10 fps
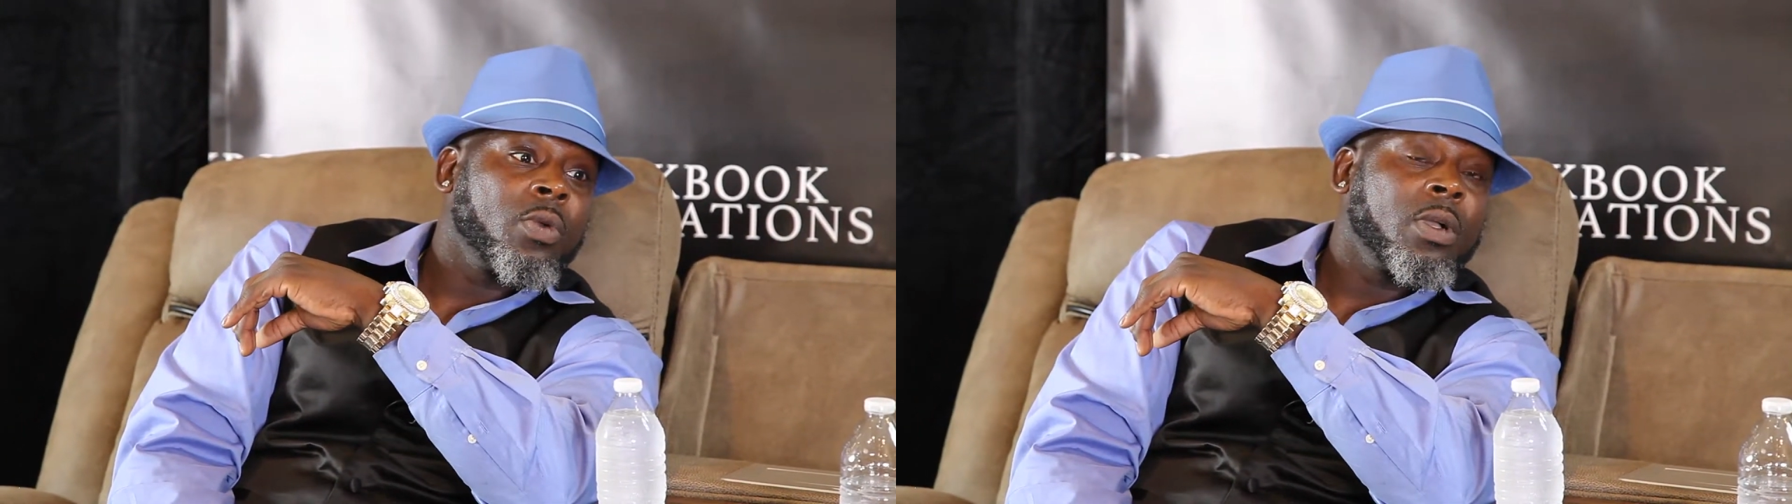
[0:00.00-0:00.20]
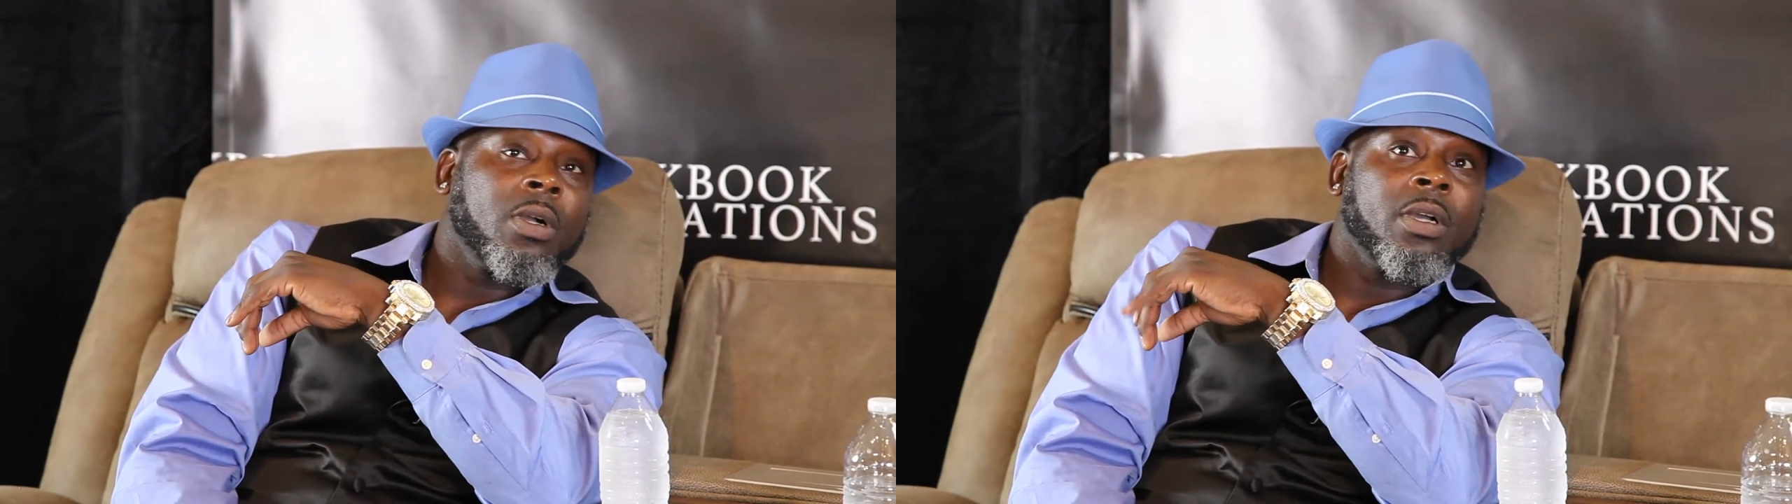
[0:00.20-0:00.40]

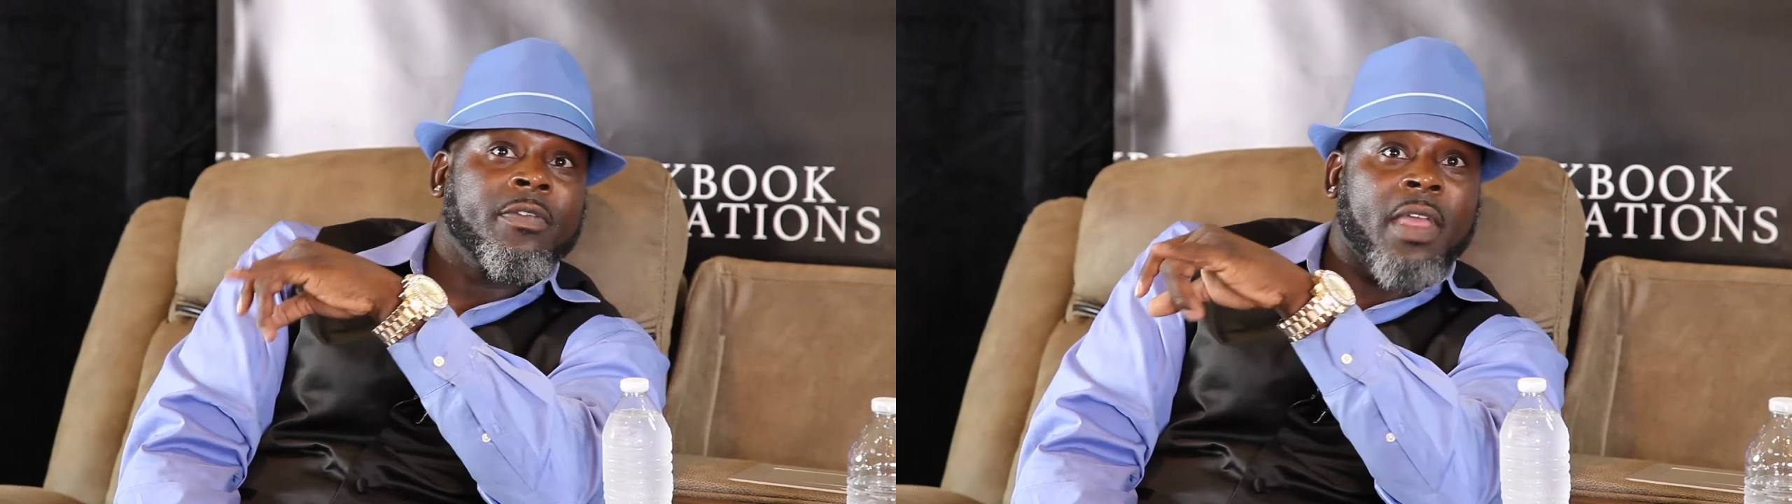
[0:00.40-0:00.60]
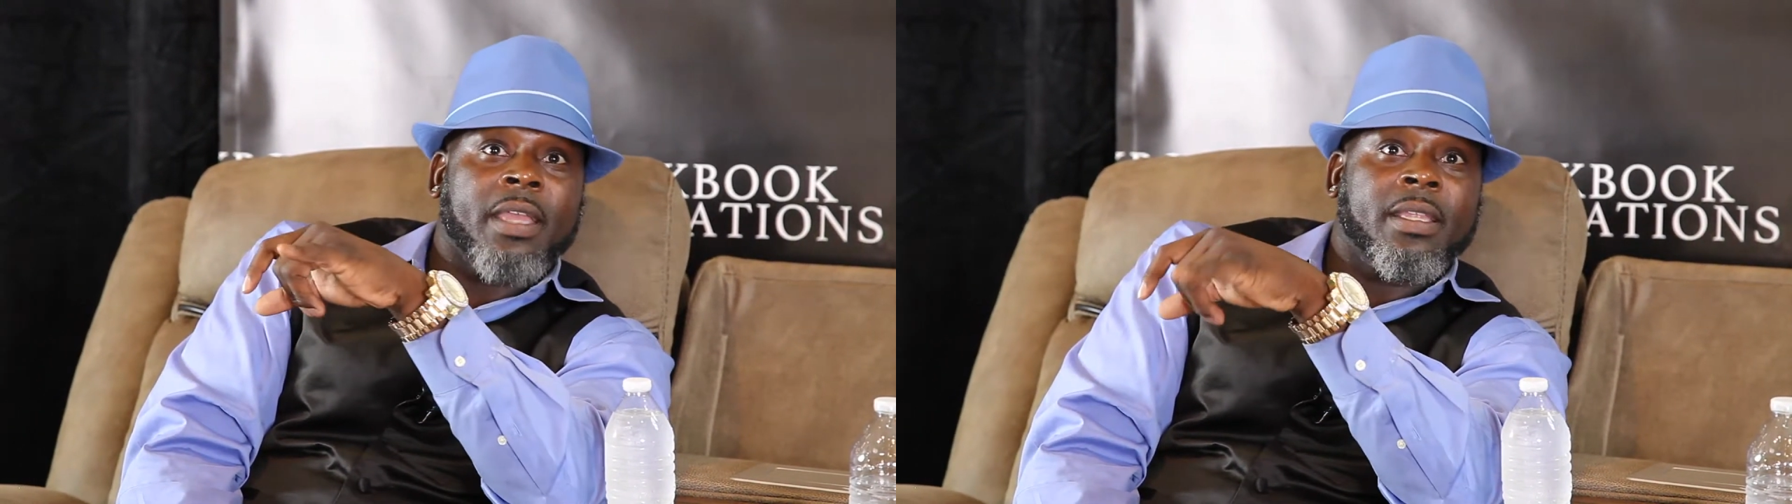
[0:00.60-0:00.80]
If
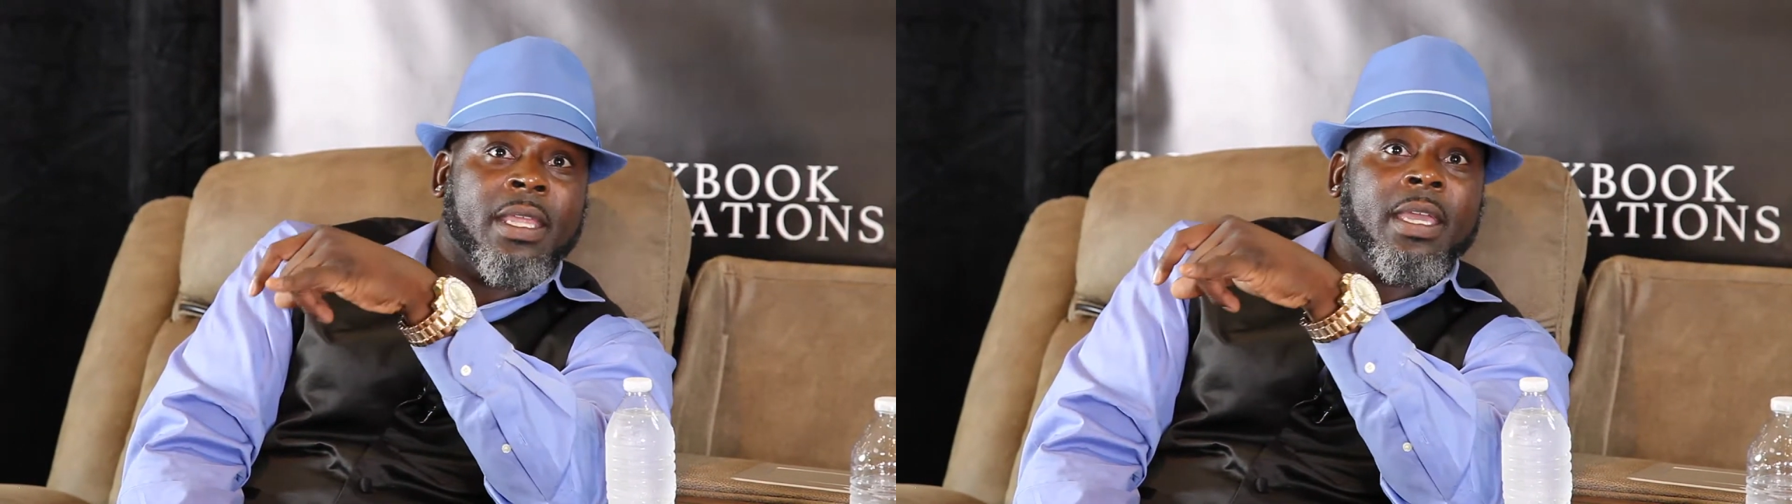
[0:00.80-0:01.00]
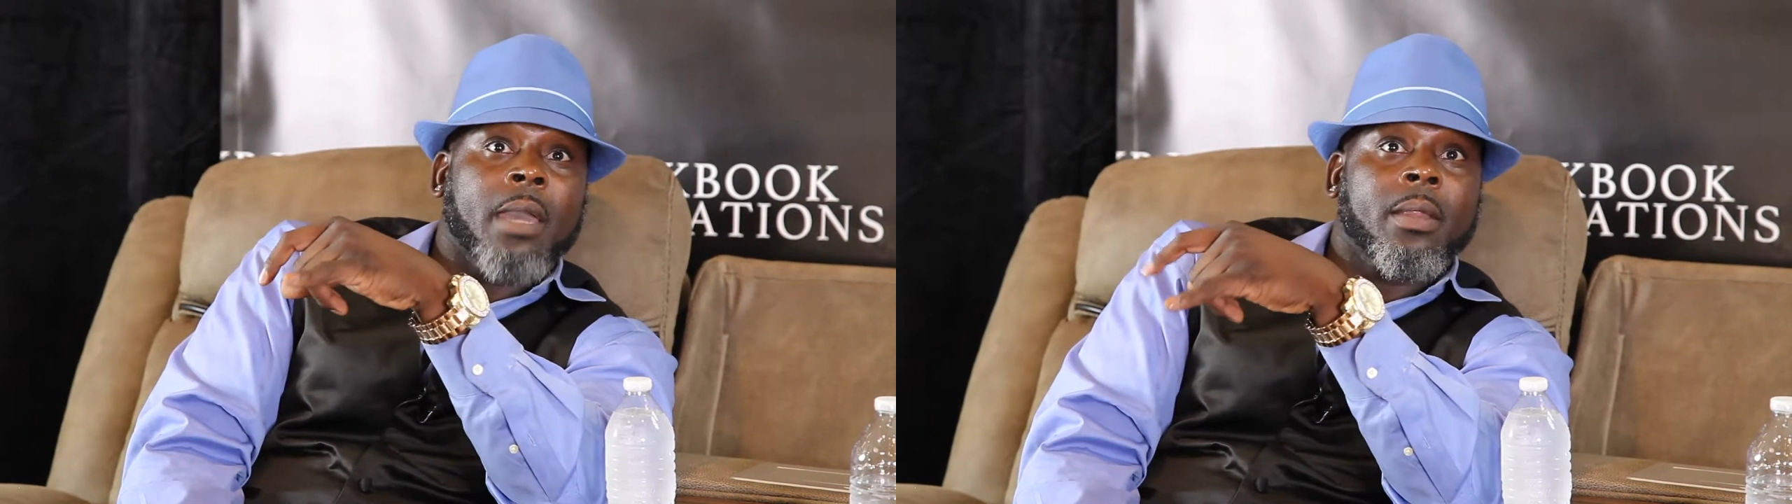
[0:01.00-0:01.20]
they
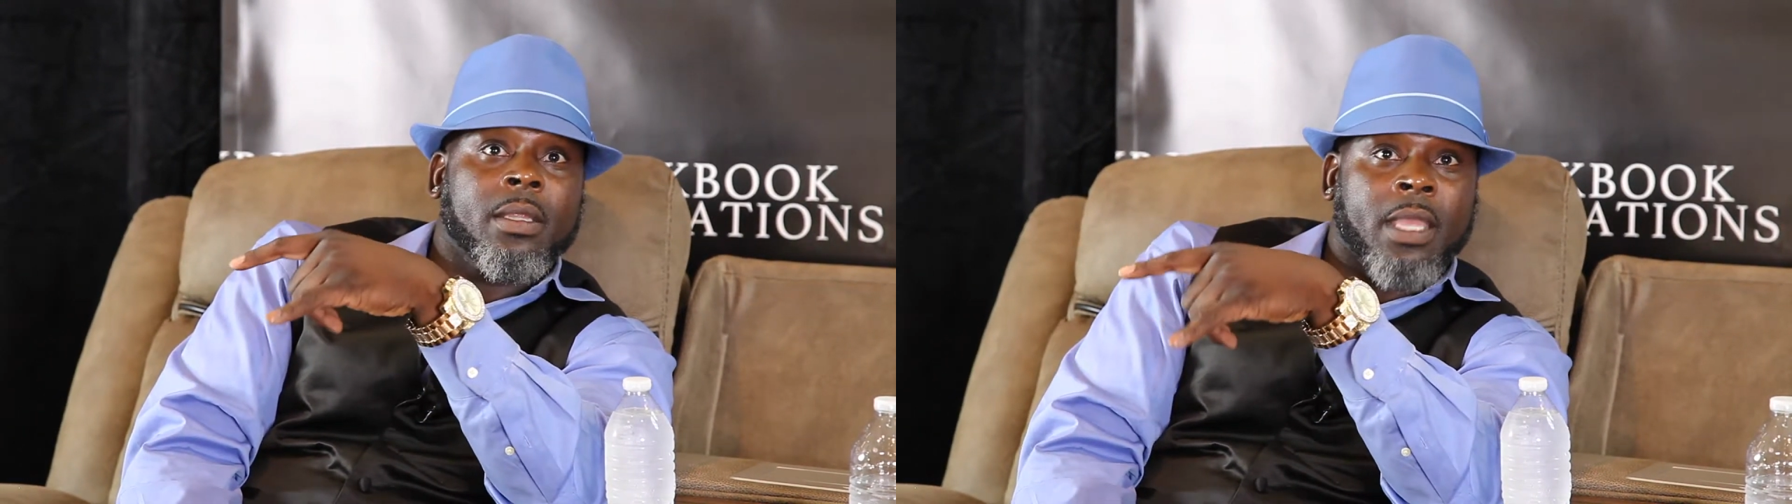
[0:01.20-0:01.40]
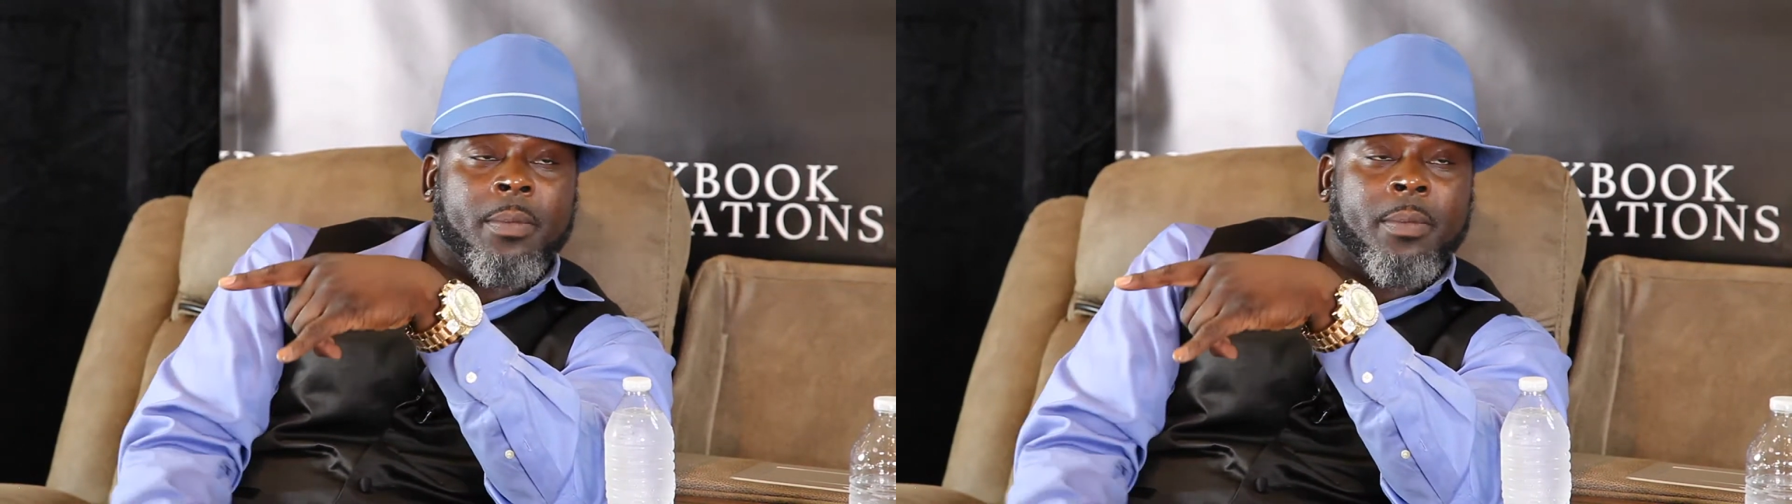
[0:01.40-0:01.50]
gave